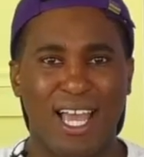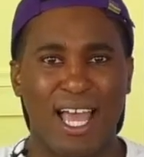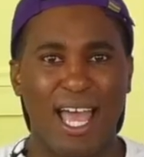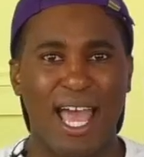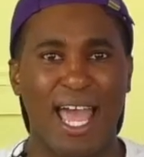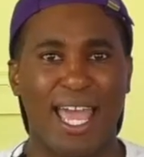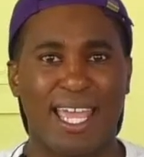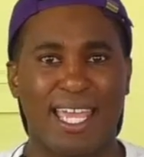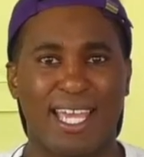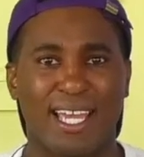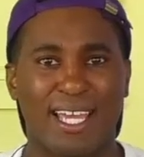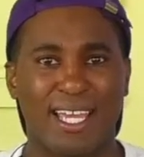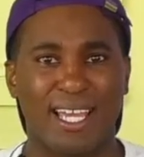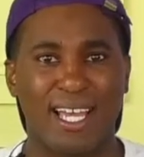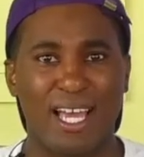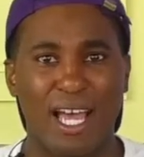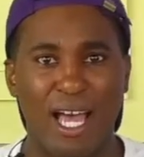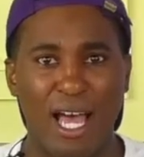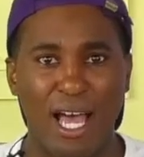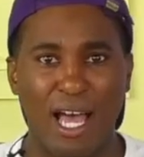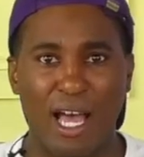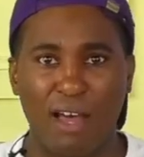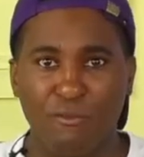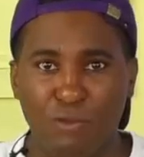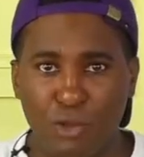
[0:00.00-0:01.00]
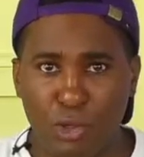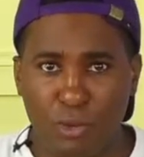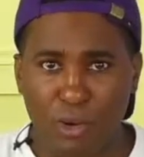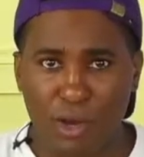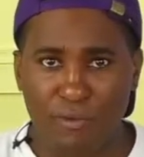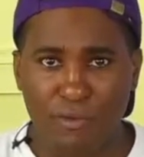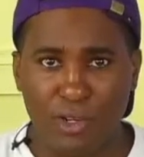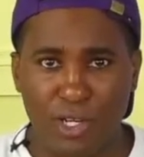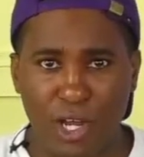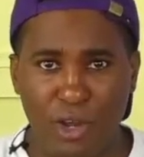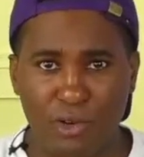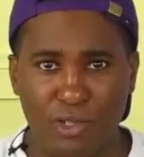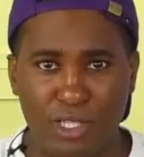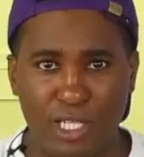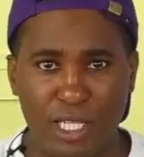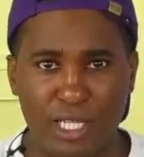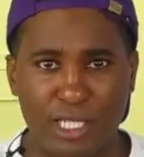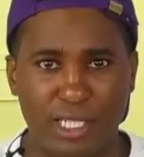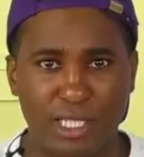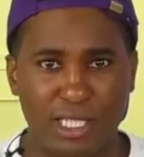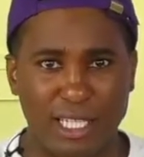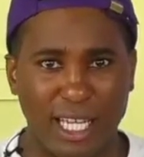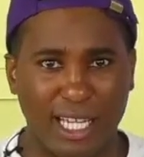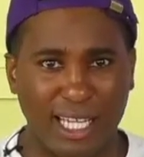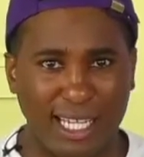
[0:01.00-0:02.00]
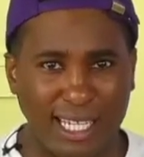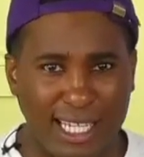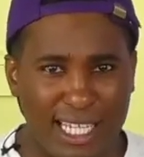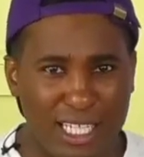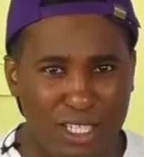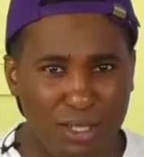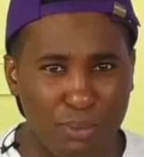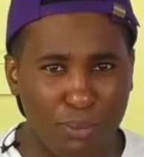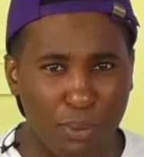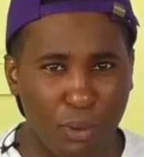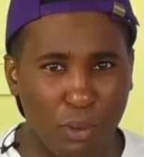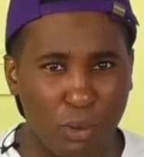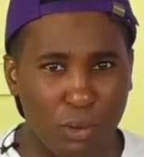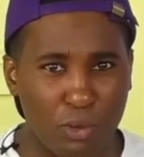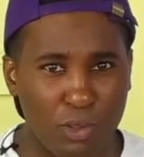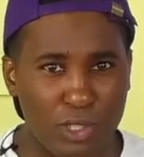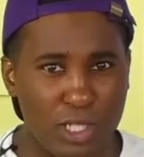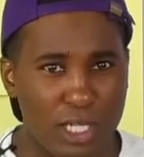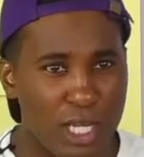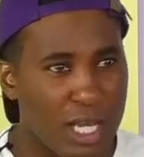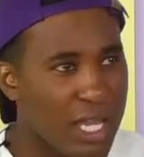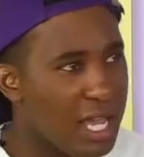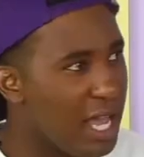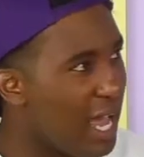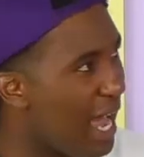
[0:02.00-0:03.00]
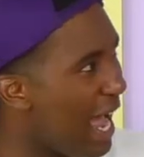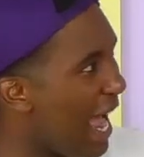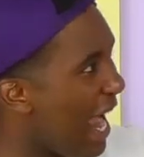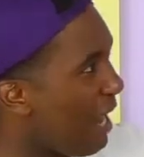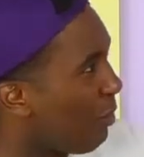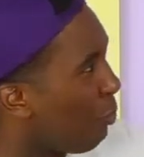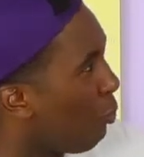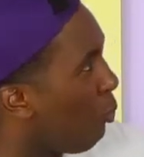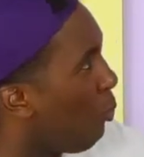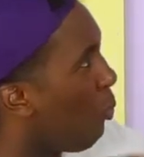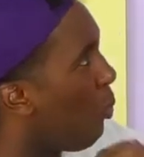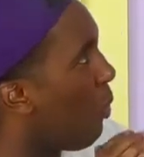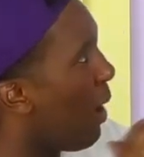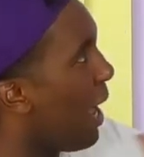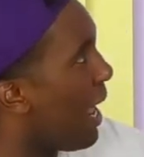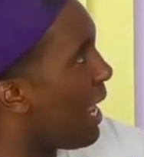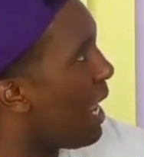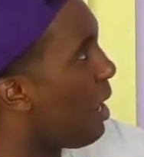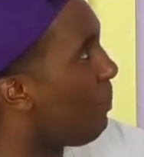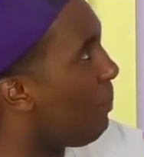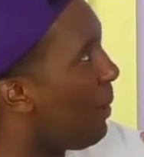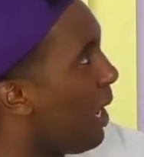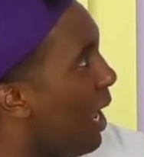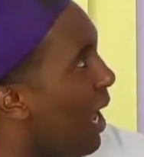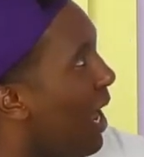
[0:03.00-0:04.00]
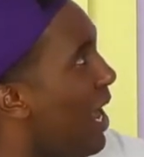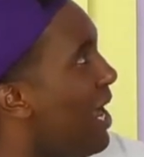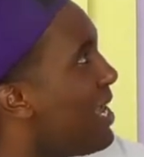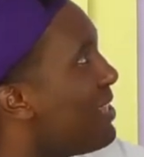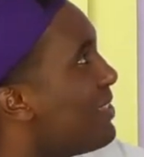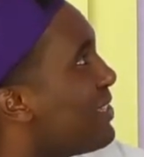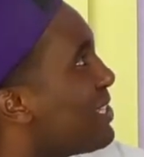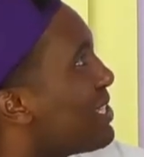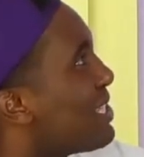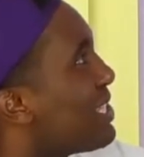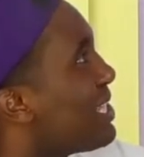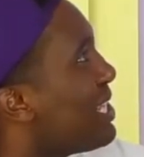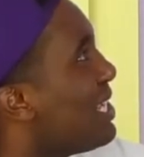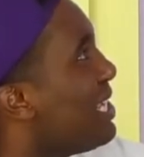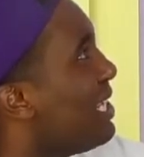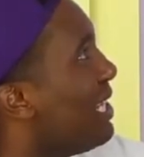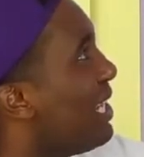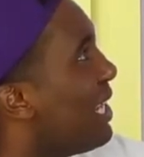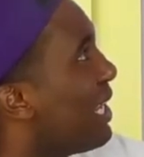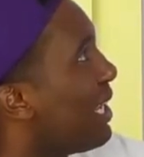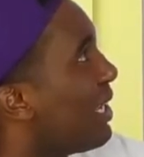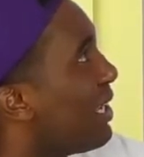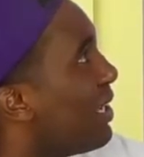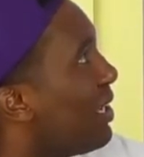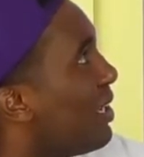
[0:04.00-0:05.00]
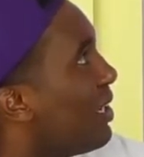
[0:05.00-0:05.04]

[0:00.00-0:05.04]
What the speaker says: Hey, have you ever noticed that glitter balls hang way up high in the ceiling?